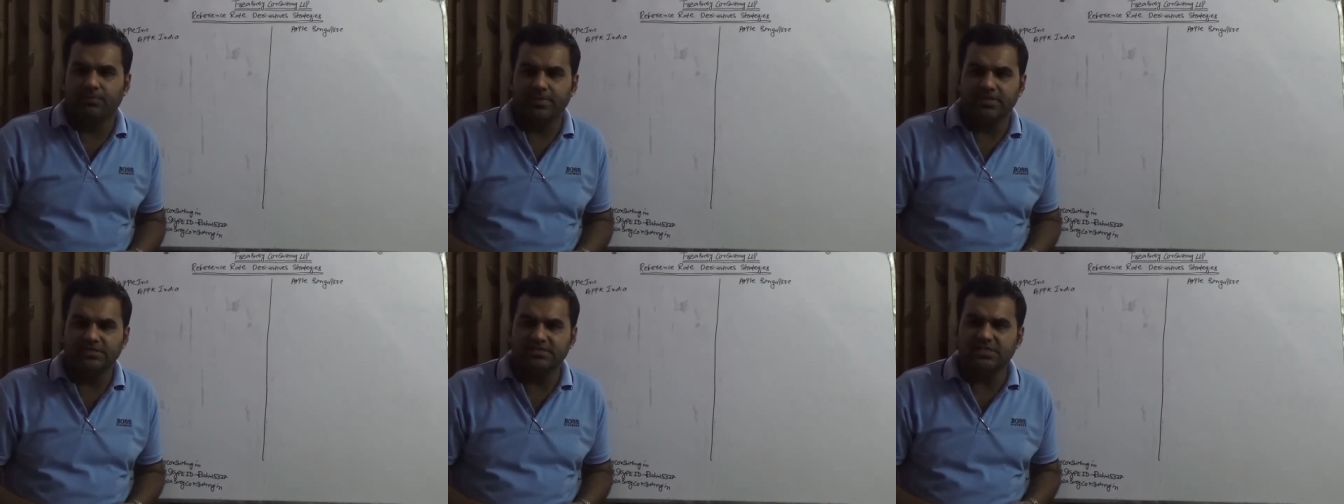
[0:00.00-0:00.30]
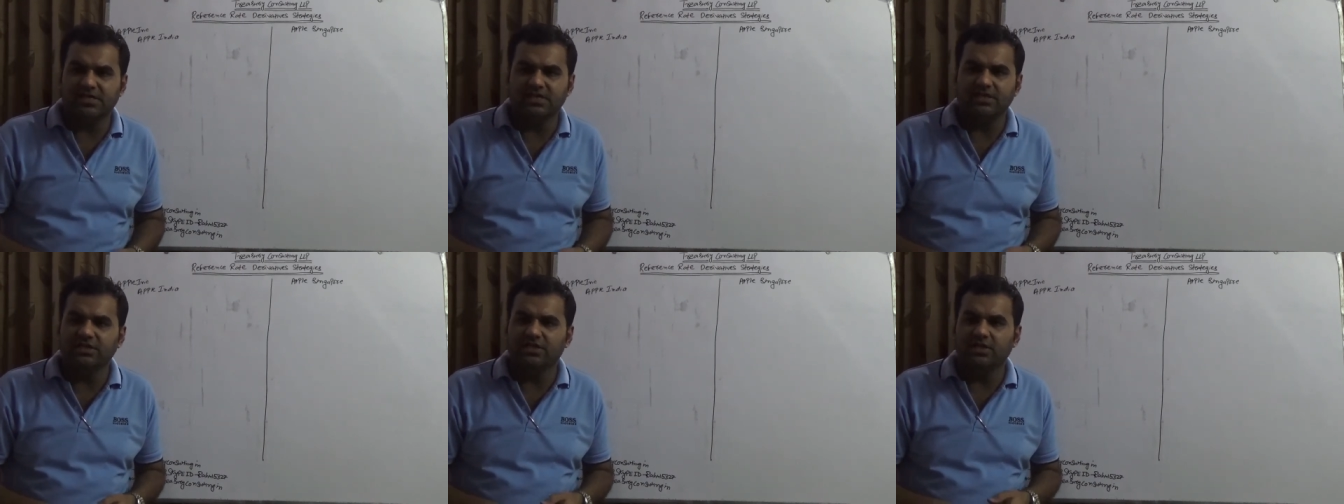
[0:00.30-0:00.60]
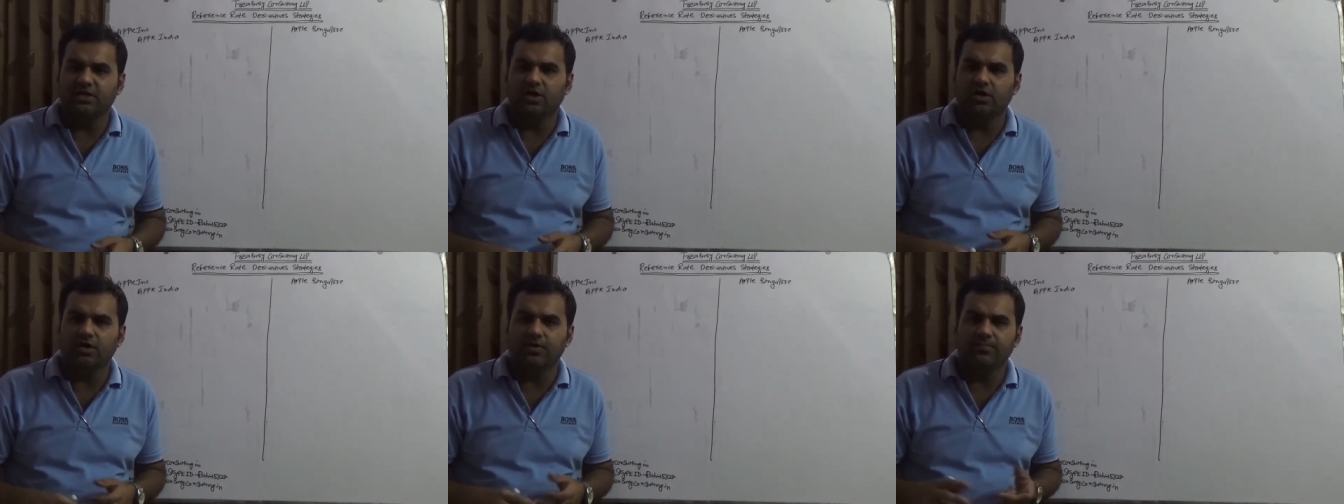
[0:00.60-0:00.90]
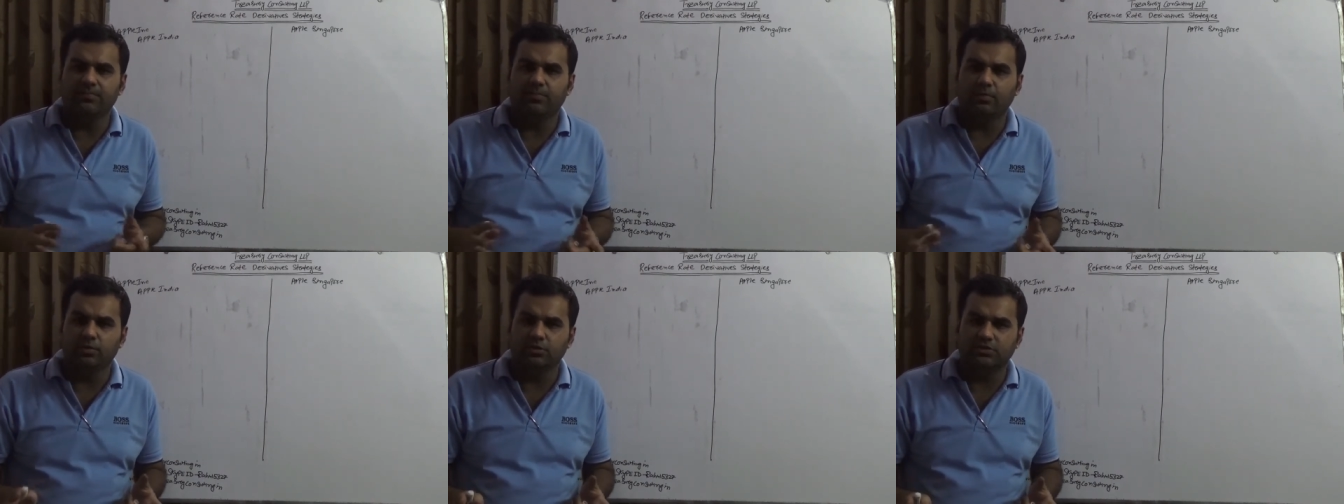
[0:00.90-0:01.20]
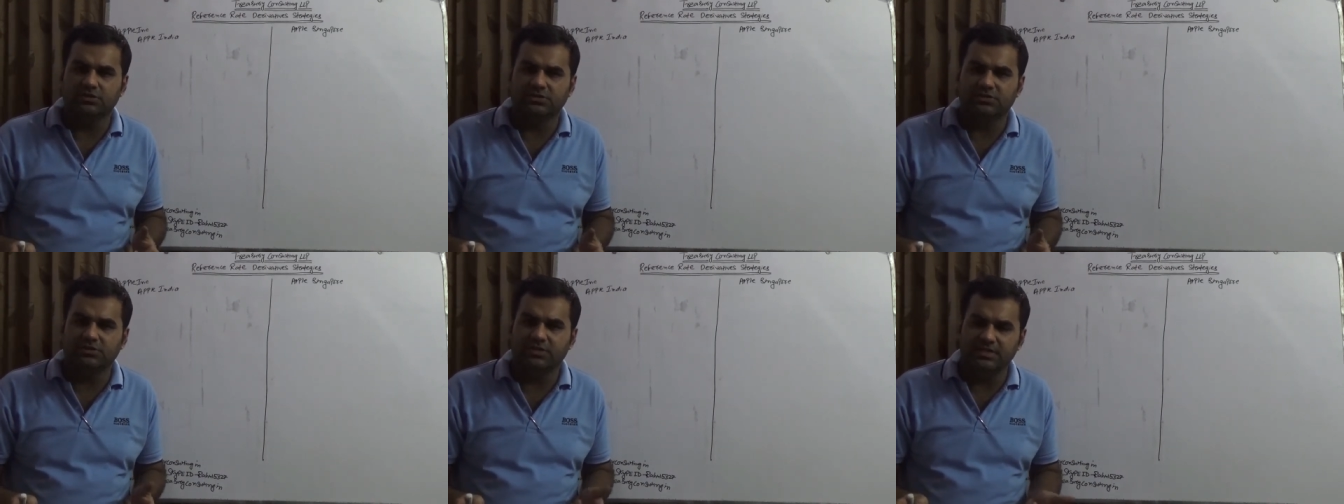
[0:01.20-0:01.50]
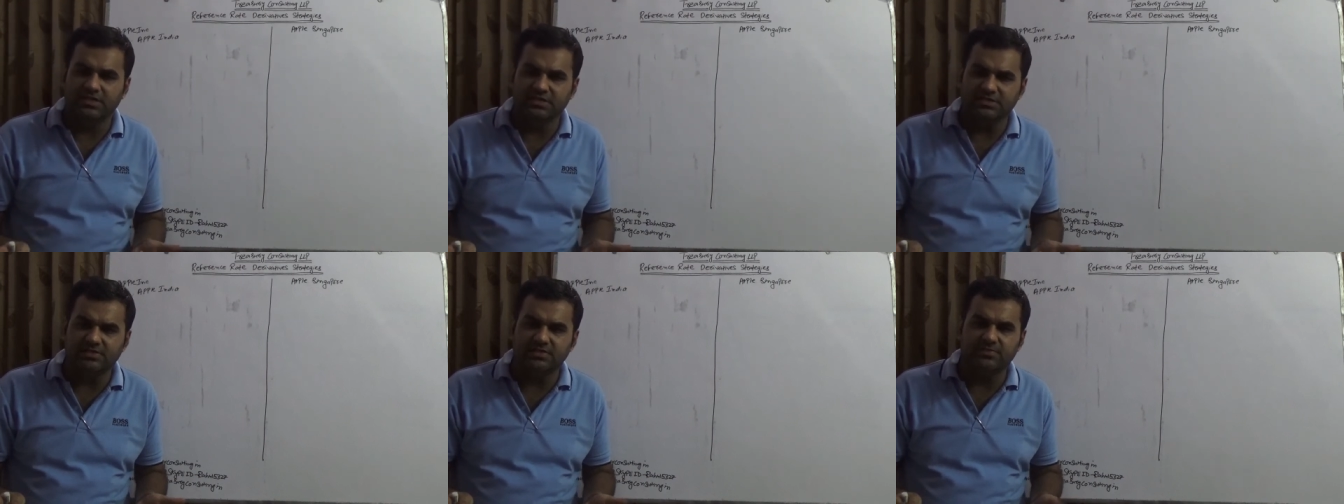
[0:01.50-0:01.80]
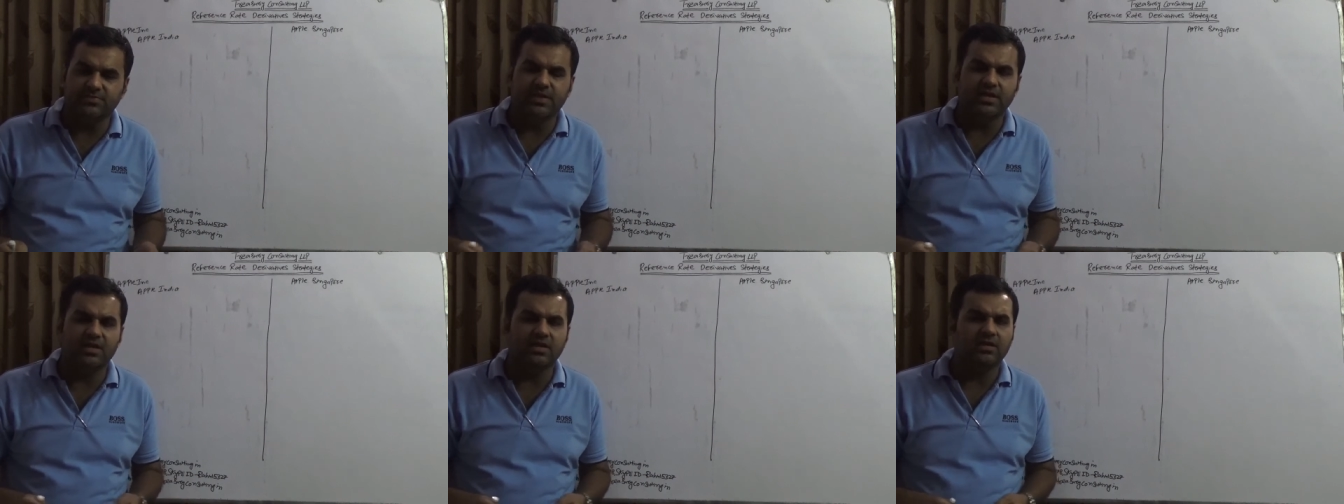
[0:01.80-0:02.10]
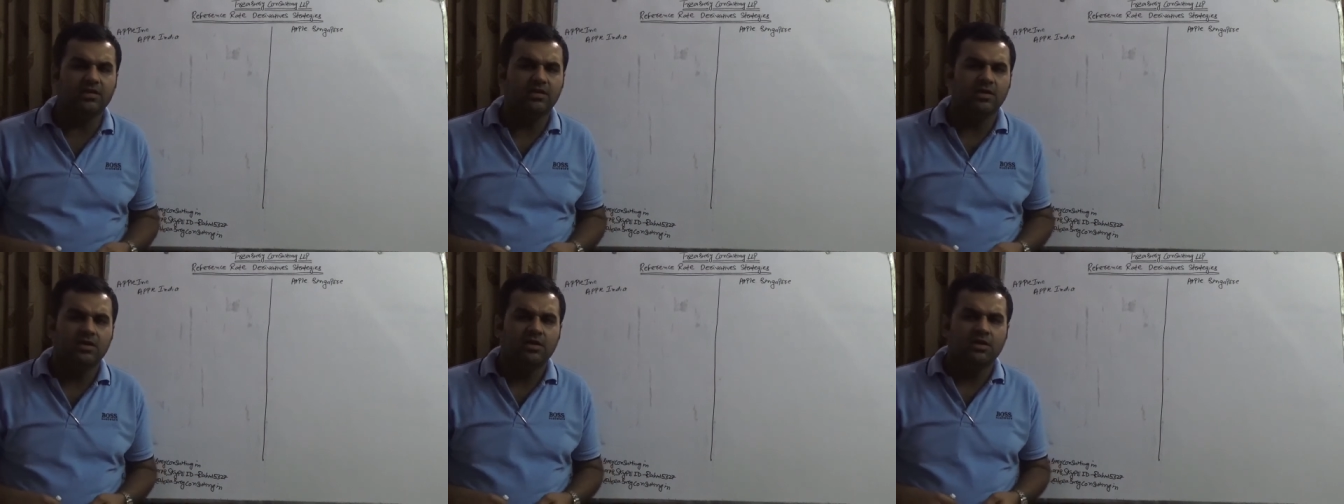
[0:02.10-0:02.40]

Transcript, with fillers: Basically, they are not imports. The reason being,